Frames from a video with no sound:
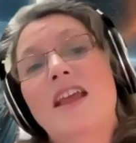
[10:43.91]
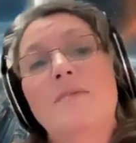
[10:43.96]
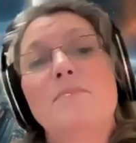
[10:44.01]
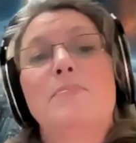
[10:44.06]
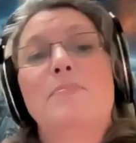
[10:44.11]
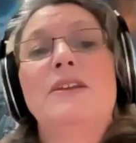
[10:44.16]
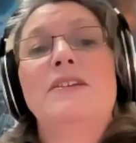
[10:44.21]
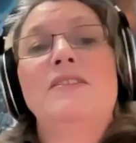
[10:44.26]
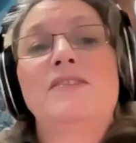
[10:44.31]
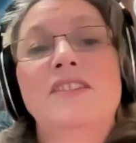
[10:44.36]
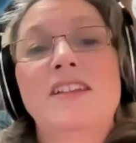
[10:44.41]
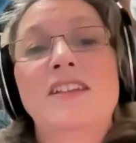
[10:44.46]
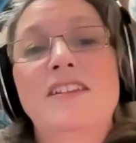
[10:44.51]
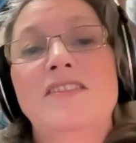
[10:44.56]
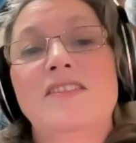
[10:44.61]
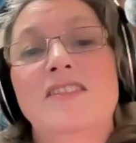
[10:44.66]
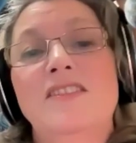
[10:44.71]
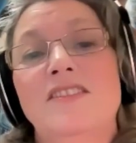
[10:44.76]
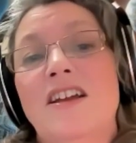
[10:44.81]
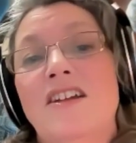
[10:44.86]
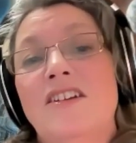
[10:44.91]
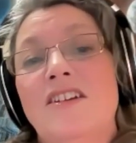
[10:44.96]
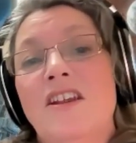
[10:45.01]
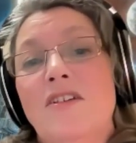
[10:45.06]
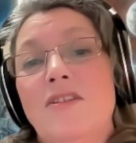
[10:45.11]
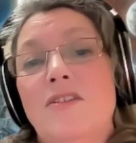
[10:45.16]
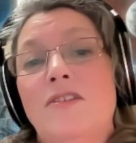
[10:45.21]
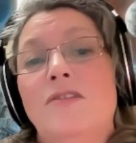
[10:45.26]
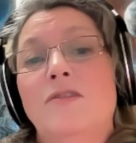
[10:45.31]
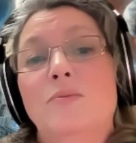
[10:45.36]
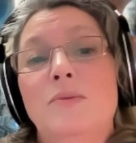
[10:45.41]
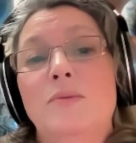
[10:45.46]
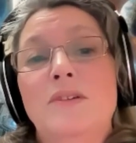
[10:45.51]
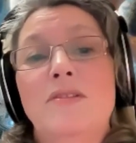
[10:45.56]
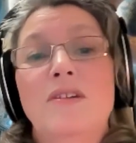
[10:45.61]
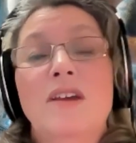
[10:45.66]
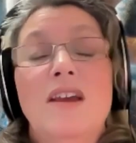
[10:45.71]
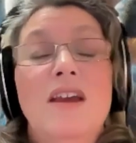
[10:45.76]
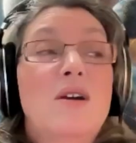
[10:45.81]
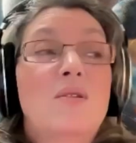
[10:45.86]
NPCs and, and others with